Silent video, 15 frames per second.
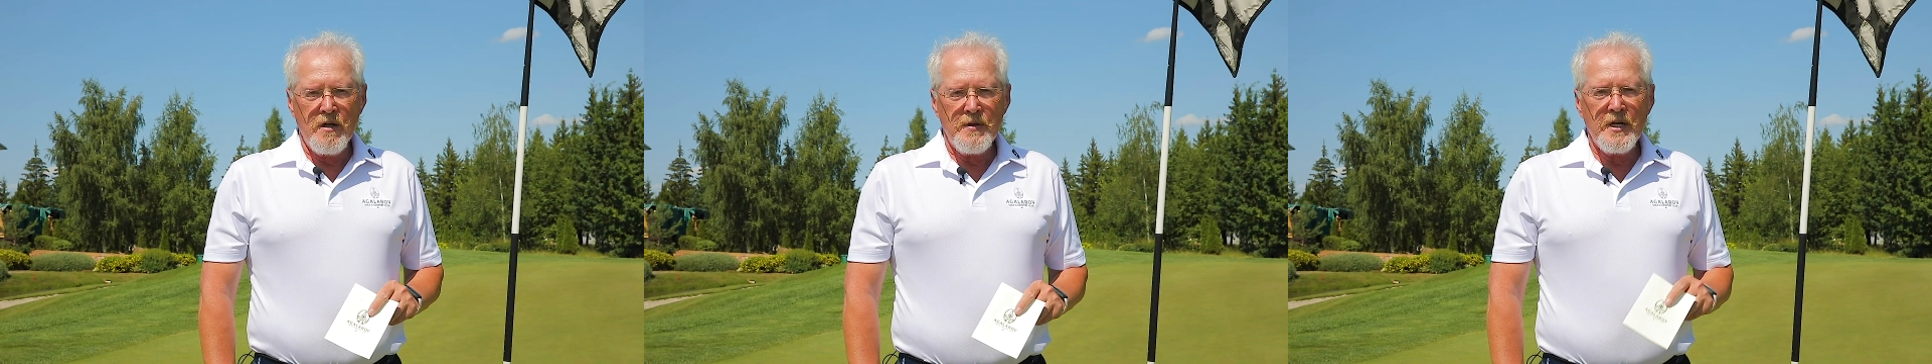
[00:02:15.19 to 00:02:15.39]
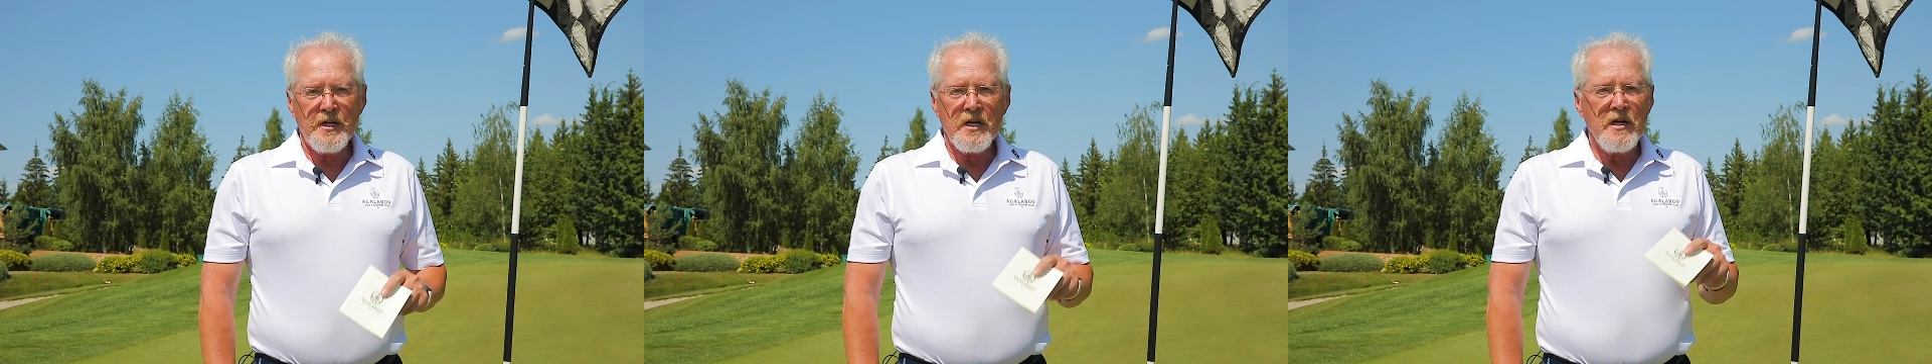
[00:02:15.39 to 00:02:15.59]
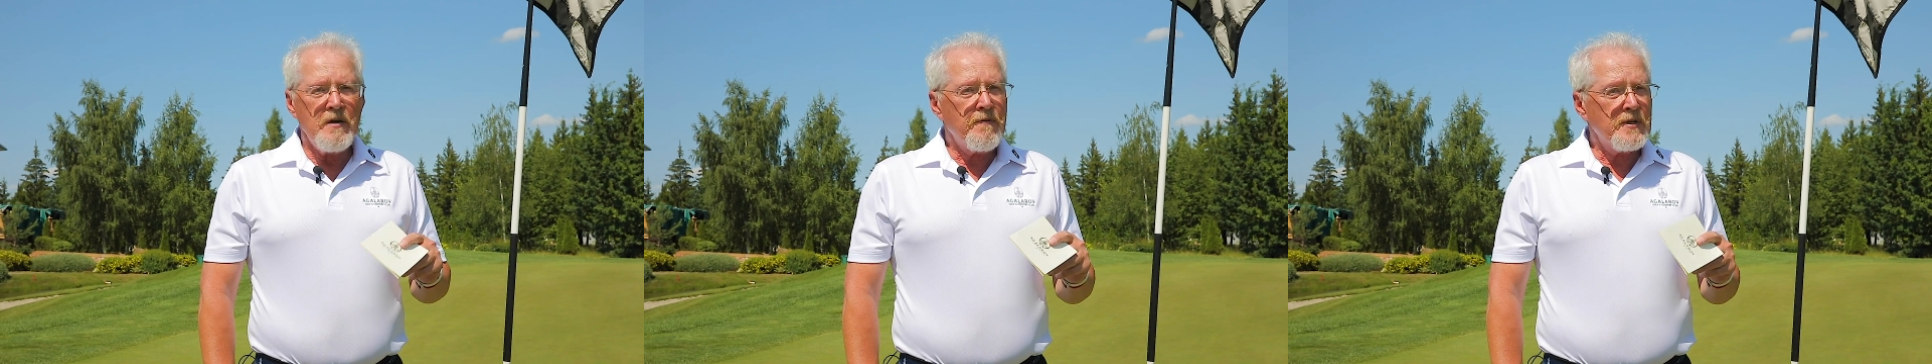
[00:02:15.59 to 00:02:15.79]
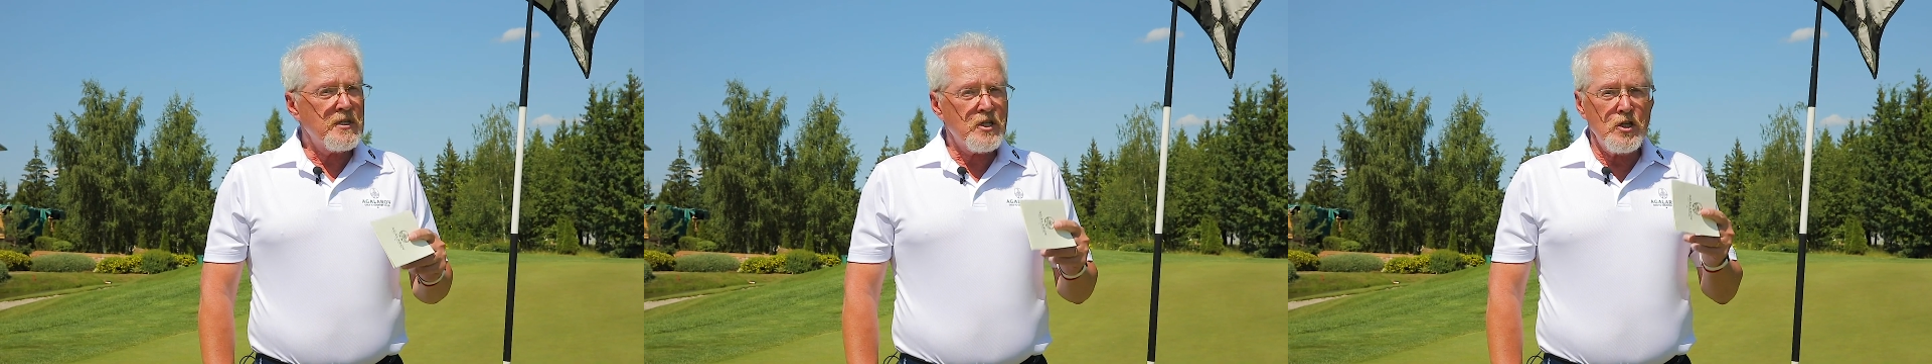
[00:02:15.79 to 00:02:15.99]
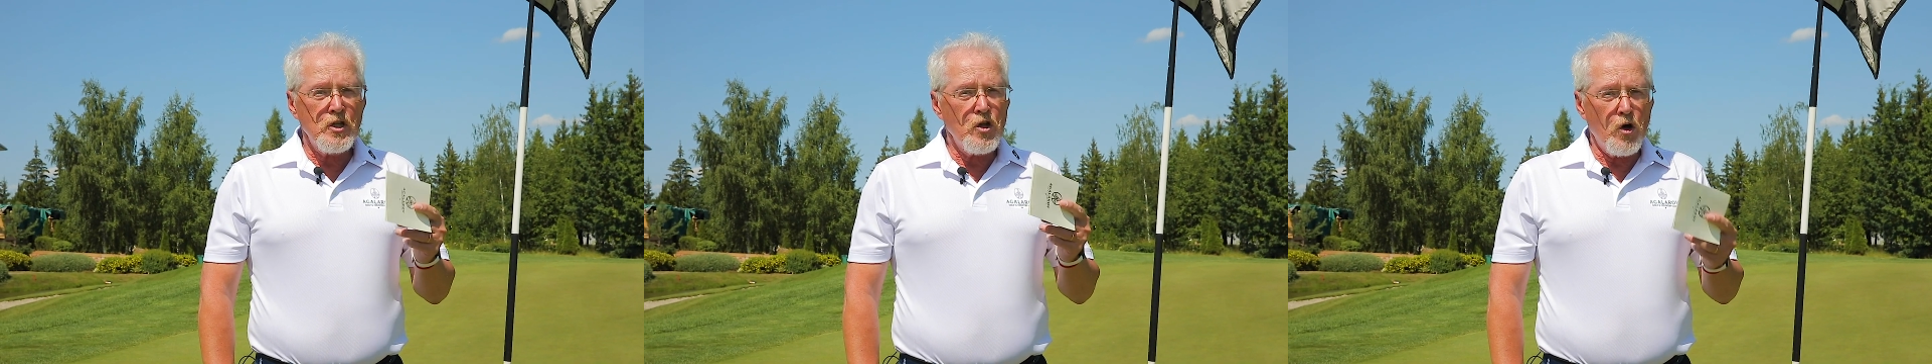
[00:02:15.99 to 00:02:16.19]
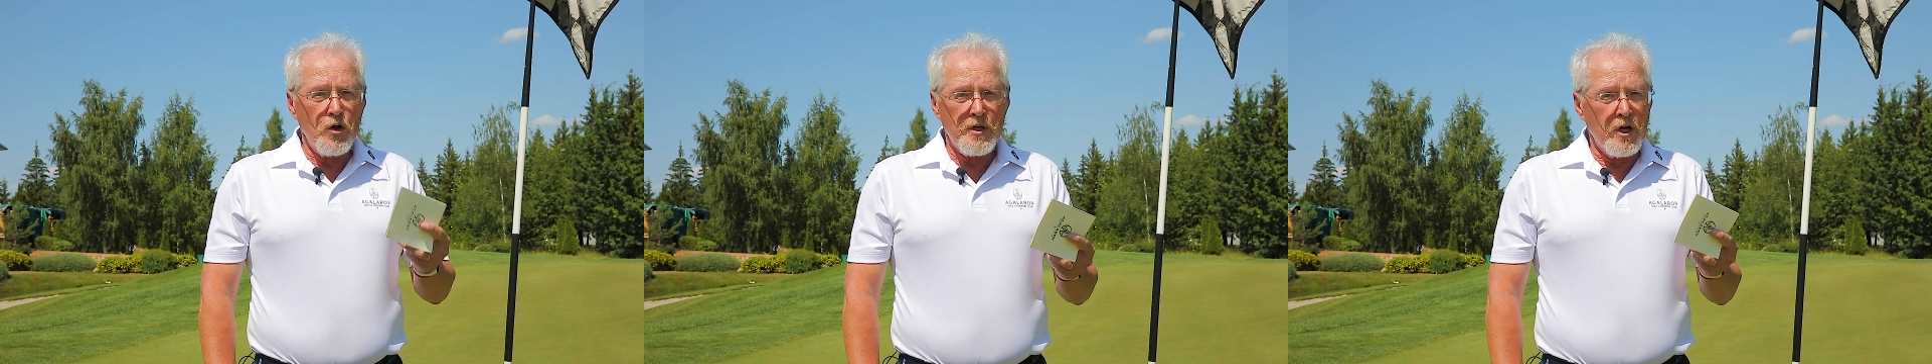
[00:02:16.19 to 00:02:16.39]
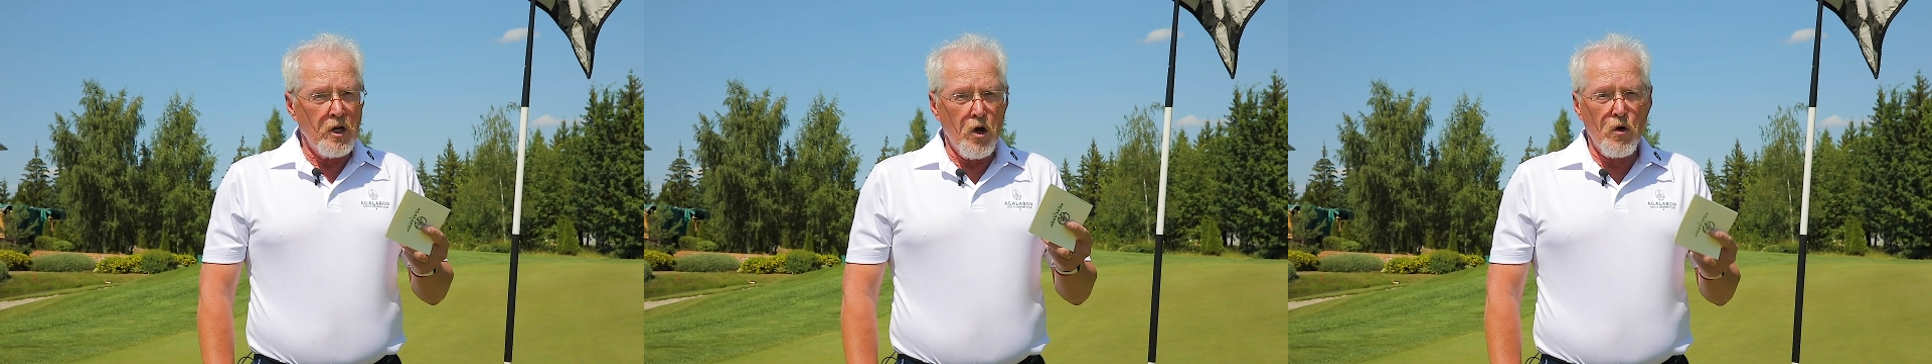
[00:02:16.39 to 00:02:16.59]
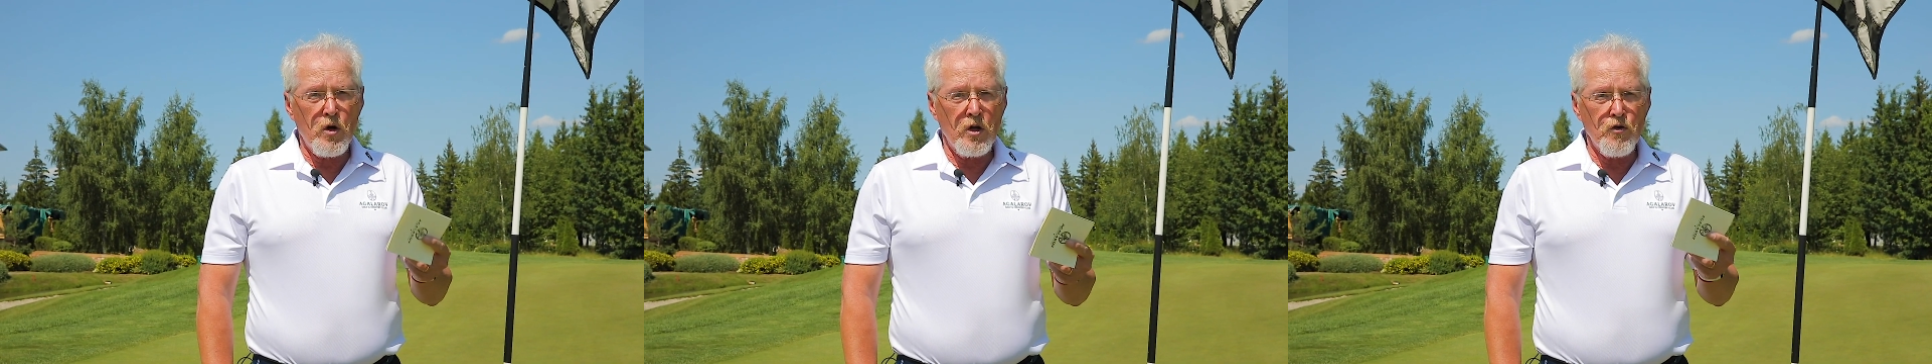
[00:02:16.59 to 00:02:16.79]
that if it's not a
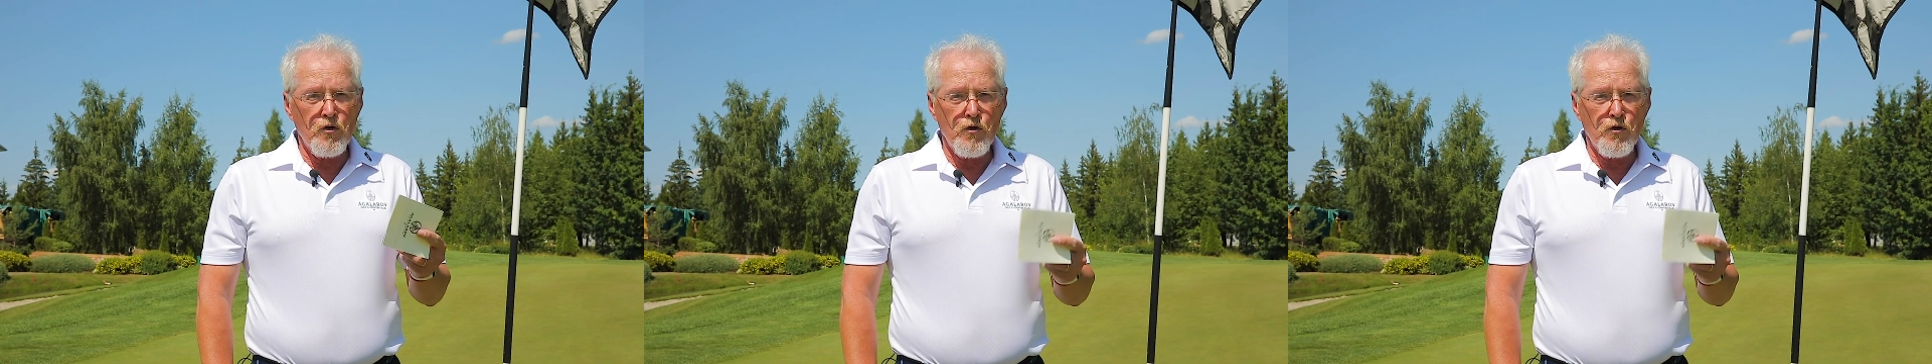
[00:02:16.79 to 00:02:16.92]
local